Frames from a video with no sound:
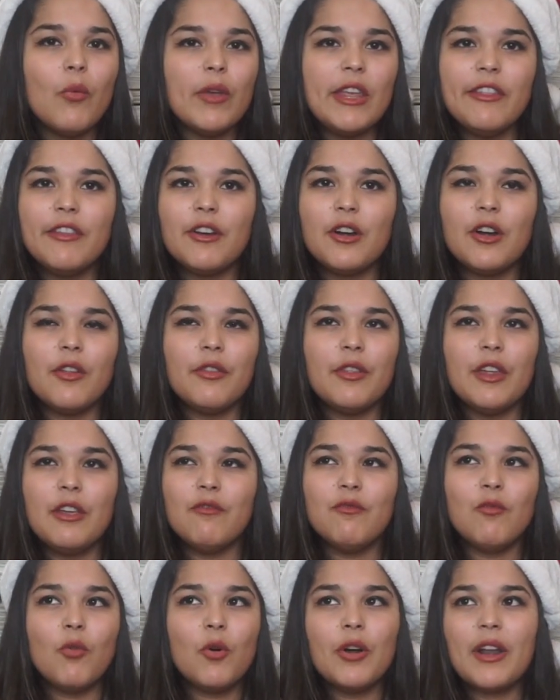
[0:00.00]
either
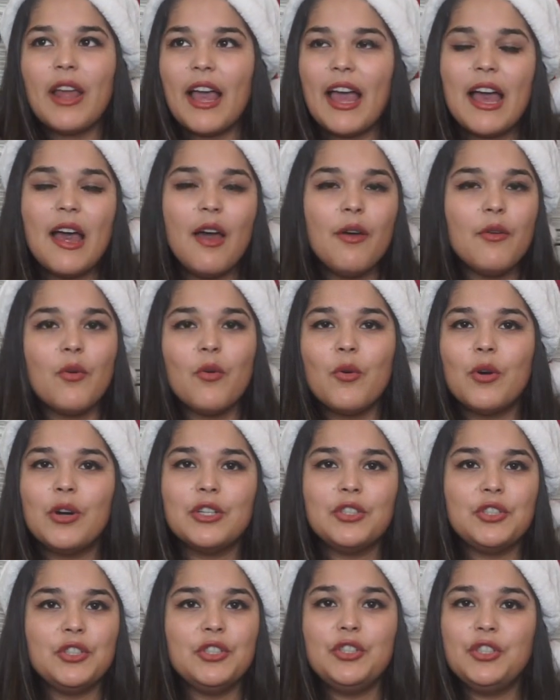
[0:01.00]
they've worn out
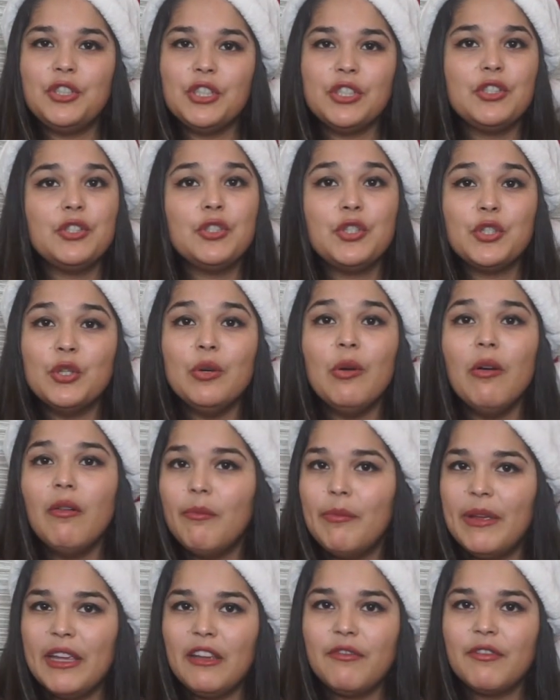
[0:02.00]
or she's just
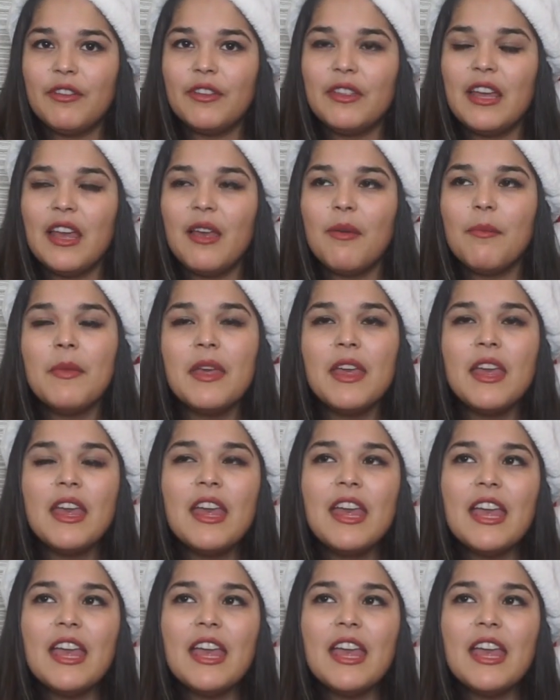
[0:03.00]
too big for them.